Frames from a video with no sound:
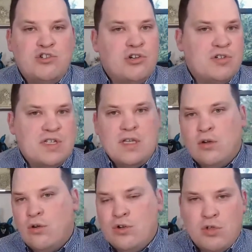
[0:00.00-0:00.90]
New
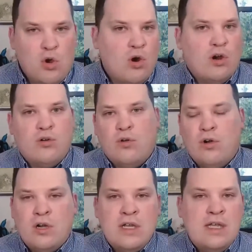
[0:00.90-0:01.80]
Jersey or New York
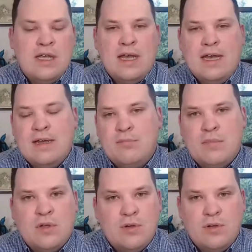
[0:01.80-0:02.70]
or,
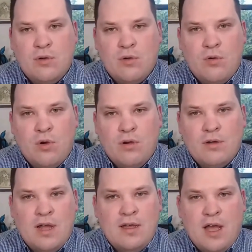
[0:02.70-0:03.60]
um, or,
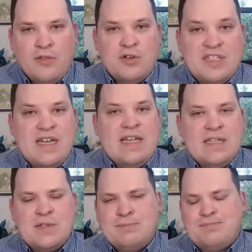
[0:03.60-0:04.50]
or other
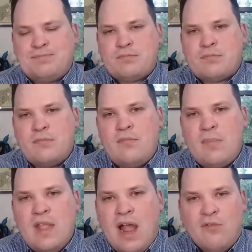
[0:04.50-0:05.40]
cities
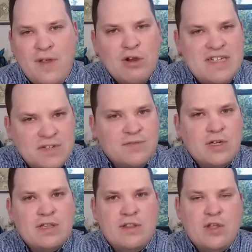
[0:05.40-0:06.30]
are very
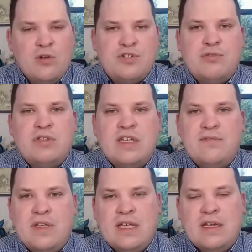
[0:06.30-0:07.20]
different than those who
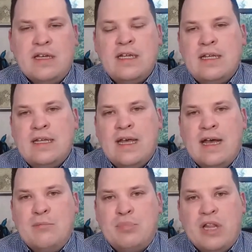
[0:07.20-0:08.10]
live in
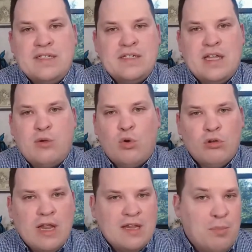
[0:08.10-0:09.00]
um, places like
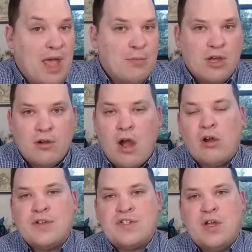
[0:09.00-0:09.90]
rural Alabama or
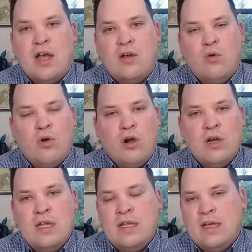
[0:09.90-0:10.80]
Arkansas
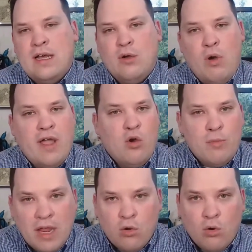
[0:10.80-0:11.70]
or uh,
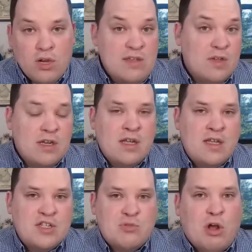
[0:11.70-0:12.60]
Wyoming or even
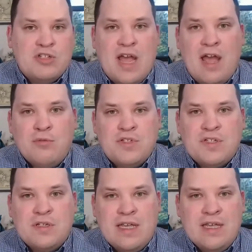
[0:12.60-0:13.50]
small
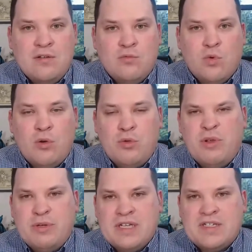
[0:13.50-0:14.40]
towns in what
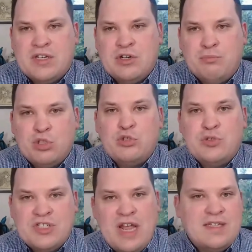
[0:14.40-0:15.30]
we would consider
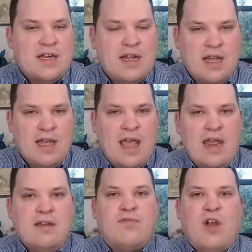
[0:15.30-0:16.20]
blue states. And I, I,
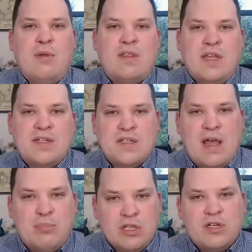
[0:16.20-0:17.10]
hate framing things
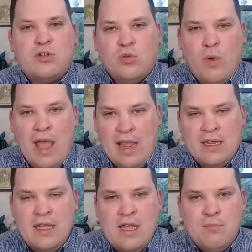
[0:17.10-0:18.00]
in that political
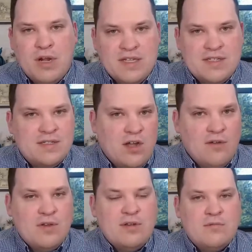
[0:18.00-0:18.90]
way, but it's
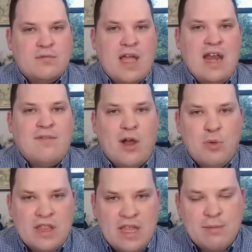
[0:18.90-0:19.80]
often kind of
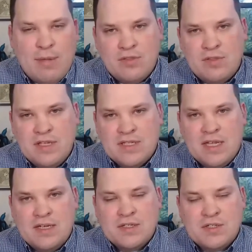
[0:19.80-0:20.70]
how we think about these
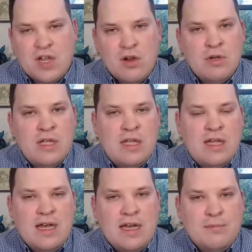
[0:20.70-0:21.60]
things. And so
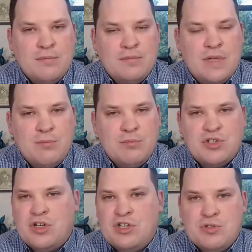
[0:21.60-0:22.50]
um, I'm
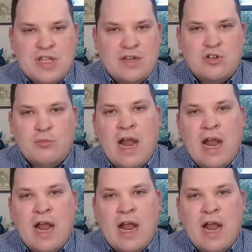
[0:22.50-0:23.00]
just going to use that